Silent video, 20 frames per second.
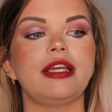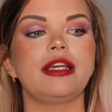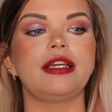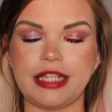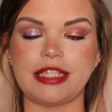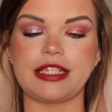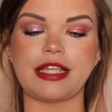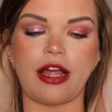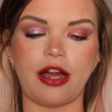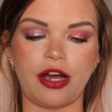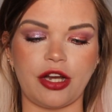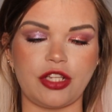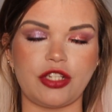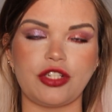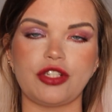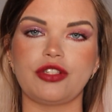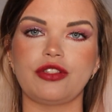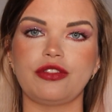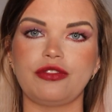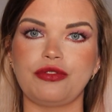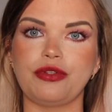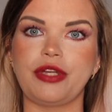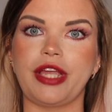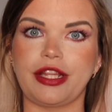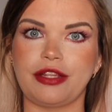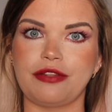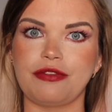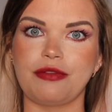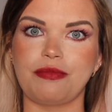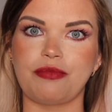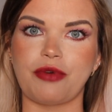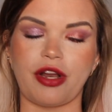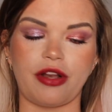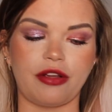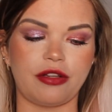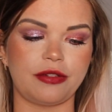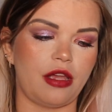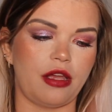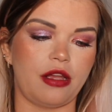It's hard to get to the product.